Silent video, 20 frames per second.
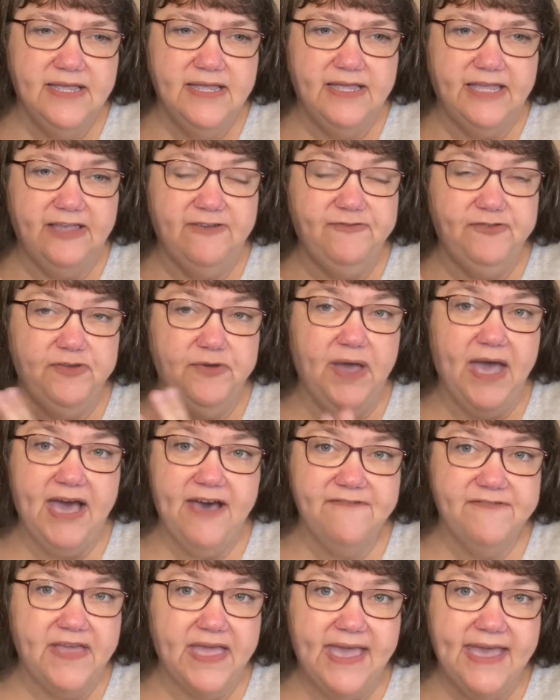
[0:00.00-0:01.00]
If you
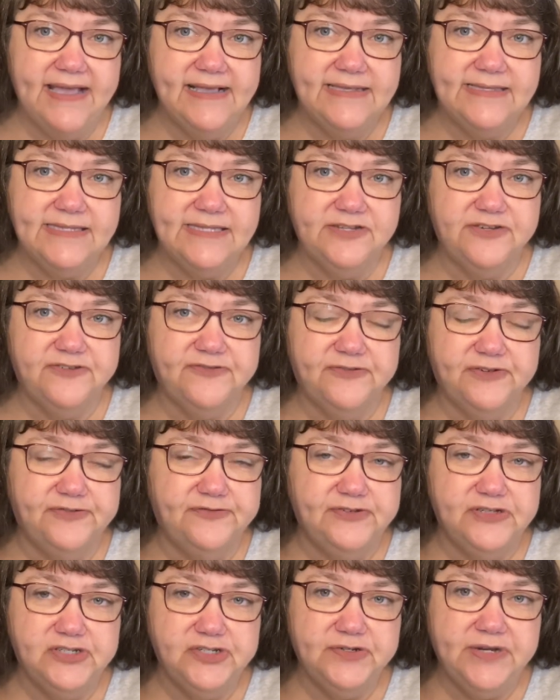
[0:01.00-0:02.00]
have eggs in your
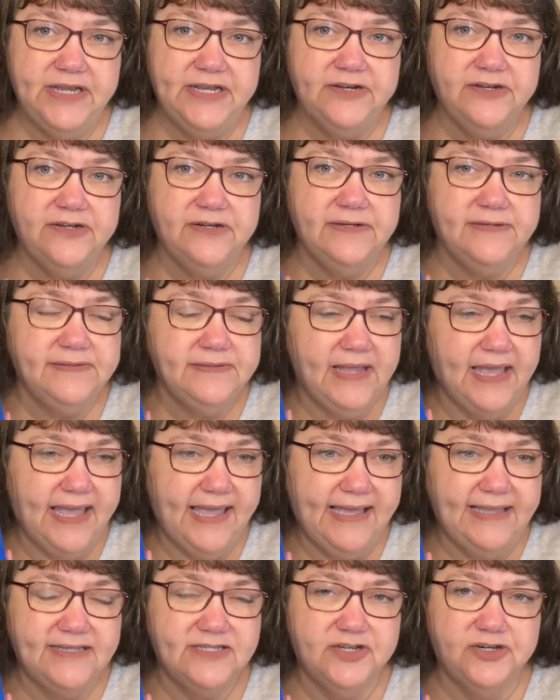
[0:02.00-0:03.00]
refrigerator,
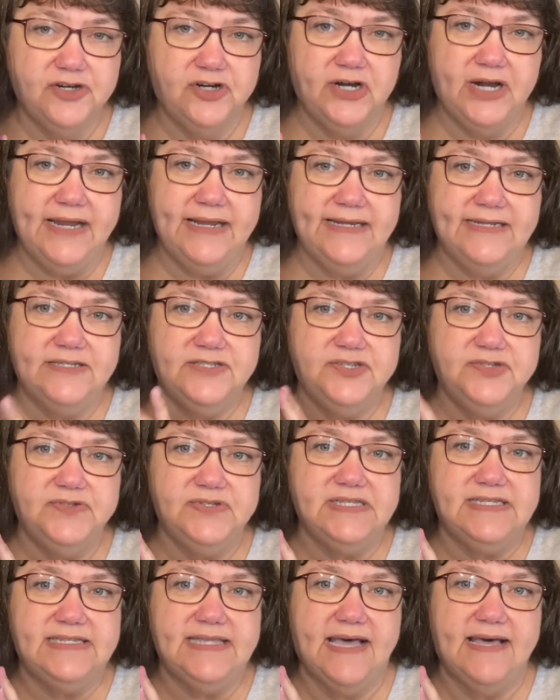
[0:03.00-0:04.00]
eggs are great in tuna
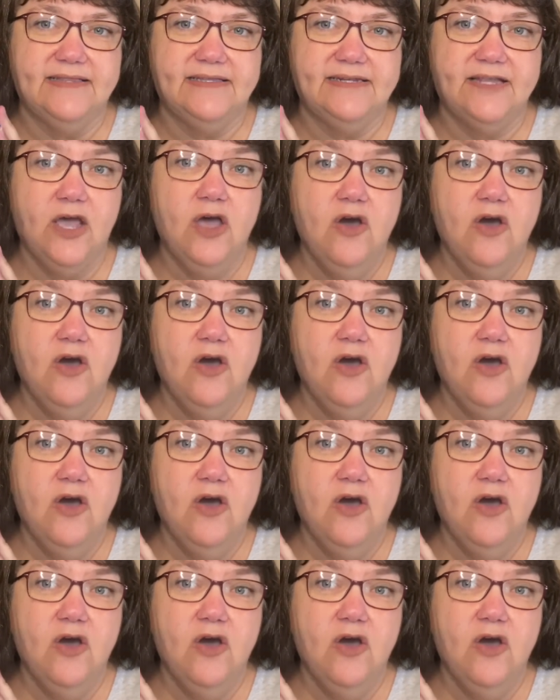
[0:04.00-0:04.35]
salad,